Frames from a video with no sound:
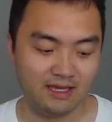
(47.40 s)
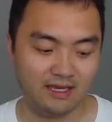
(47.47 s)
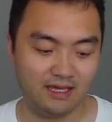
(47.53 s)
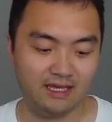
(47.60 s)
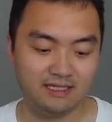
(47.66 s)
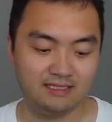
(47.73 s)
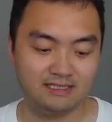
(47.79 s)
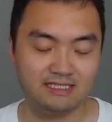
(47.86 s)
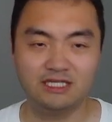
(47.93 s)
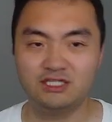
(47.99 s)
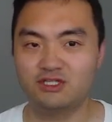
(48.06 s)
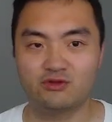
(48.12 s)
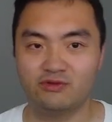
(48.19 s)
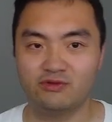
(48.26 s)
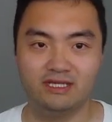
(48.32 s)
And
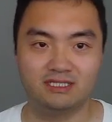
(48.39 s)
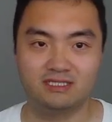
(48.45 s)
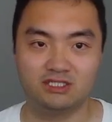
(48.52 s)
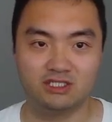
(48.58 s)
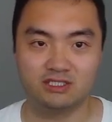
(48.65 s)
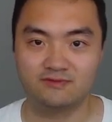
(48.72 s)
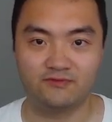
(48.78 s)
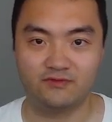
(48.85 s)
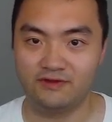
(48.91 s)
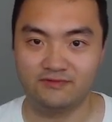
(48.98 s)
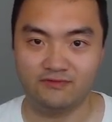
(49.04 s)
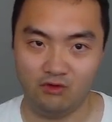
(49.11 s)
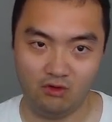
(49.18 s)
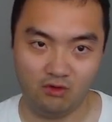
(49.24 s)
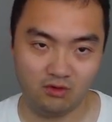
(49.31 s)
stage 3, it's just free
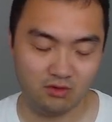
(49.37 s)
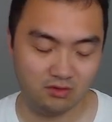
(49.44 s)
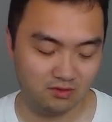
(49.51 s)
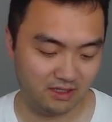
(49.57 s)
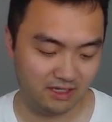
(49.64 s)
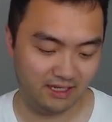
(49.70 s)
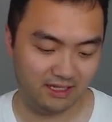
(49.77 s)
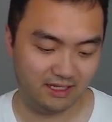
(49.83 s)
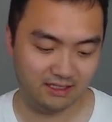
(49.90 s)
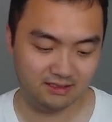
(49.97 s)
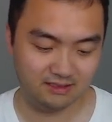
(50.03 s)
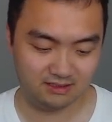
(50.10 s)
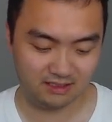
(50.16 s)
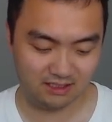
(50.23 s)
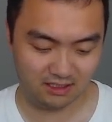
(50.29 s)
for all.
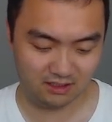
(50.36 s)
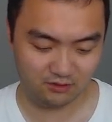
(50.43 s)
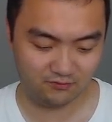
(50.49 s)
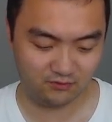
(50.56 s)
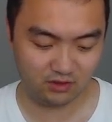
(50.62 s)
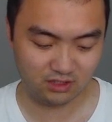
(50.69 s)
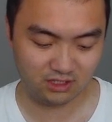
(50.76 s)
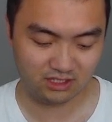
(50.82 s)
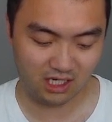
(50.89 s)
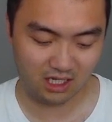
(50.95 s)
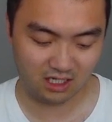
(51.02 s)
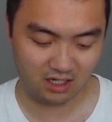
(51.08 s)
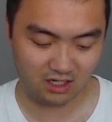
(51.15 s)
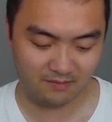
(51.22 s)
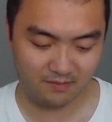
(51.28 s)
And you've got the
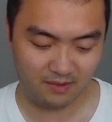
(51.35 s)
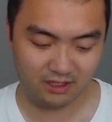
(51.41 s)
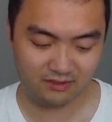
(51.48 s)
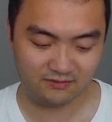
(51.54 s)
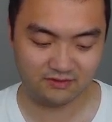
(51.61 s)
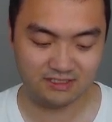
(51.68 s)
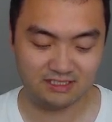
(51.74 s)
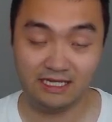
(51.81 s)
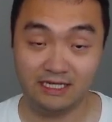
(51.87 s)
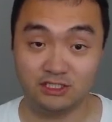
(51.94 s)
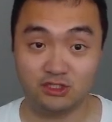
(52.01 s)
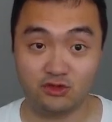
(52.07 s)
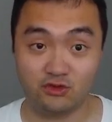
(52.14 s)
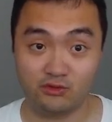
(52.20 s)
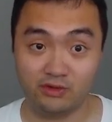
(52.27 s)
Dark Iron Miner for
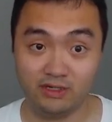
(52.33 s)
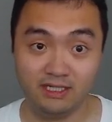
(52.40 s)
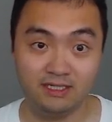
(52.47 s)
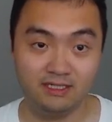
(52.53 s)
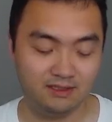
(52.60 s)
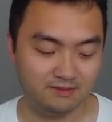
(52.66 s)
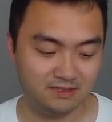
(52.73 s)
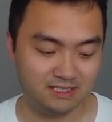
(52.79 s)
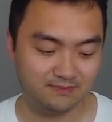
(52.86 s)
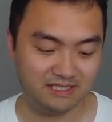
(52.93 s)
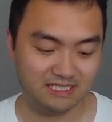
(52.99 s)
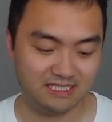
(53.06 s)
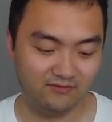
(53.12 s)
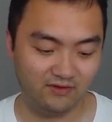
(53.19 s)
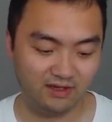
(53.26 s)
stage 3
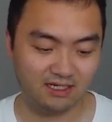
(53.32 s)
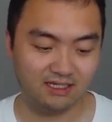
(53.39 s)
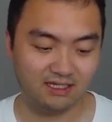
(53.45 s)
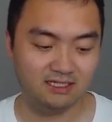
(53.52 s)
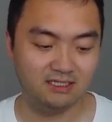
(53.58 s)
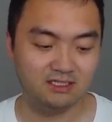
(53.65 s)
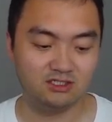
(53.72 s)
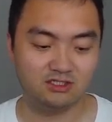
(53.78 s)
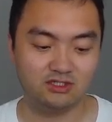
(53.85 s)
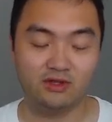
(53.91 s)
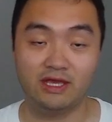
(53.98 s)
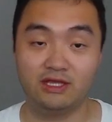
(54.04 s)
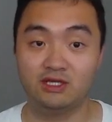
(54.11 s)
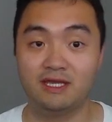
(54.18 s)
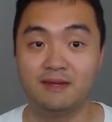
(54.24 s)
specifically, so
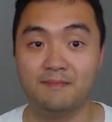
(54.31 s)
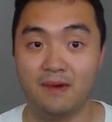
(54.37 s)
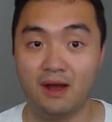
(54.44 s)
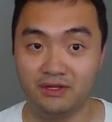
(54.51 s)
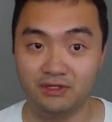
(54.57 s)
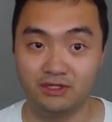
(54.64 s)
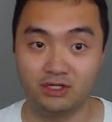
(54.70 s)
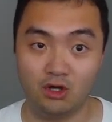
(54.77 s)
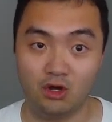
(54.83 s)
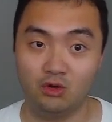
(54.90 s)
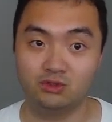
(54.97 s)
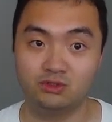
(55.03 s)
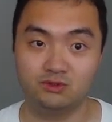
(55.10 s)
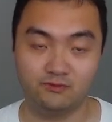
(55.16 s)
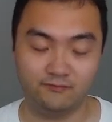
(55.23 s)
that you can mine the
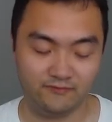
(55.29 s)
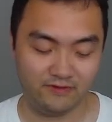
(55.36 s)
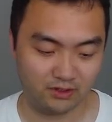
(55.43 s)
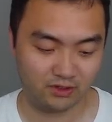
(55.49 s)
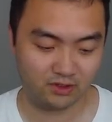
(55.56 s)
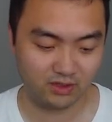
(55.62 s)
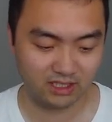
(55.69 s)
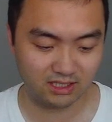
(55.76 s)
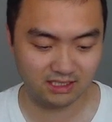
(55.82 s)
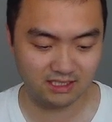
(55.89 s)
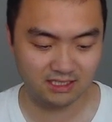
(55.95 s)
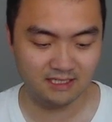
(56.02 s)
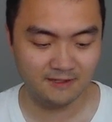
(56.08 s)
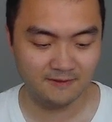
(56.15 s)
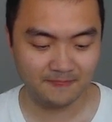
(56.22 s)
gold very
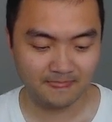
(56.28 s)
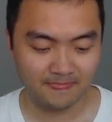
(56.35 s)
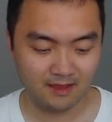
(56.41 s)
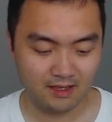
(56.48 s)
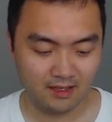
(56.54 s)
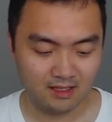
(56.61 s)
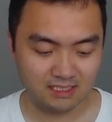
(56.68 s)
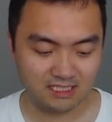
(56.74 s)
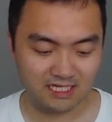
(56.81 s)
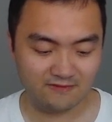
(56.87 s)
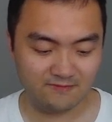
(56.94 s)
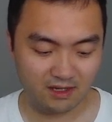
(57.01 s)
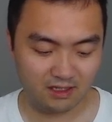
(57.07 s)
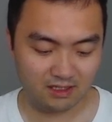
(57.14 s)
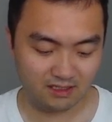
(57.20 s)
quickly.
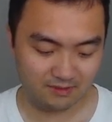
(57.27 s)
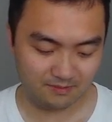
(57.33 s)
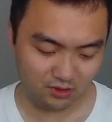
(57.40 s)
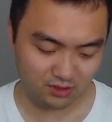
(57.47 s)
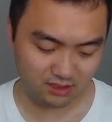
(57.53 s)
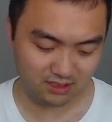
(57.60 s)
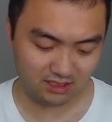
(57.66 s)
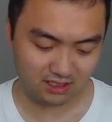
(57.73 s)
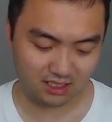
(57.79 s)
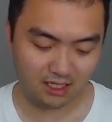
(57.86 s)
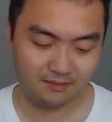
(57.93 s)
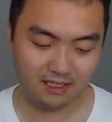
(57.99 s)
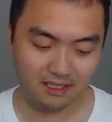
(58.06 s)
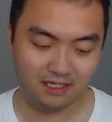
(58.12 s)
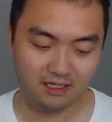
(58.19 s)
Safe Palette, I'm using the
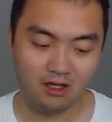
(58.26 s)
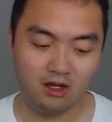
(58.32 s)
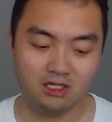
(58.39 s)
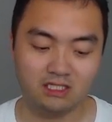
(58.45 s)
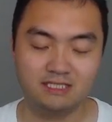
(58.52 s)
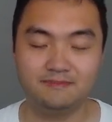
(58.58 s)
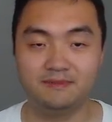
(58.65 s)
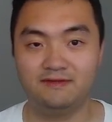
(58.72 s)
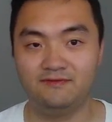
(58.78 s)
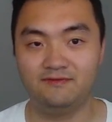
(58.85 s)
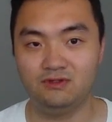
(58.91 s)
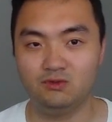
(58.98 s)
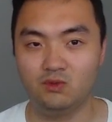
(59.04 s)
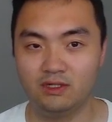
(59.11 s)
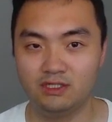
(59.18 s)
coming in hot, but if
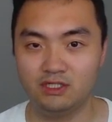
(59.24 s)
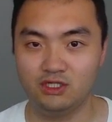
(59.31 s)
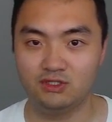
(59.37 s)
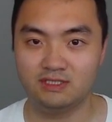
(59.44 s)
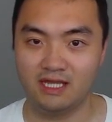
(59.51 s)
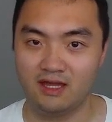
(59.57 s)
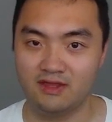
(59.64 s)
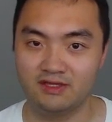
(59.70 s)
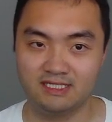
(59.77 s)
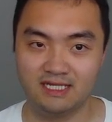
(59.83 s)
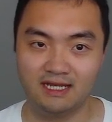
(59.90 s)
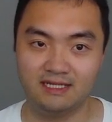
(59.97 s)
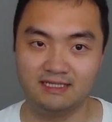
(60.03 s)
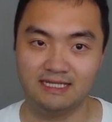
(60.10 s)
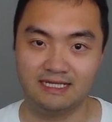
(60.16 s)
you want to use the other
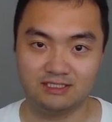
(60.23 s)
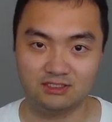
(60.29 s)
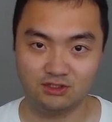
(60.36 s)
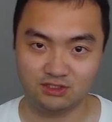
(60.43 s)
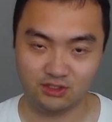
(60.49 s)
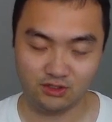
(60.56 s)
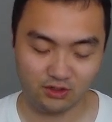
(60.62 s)
talent, that's also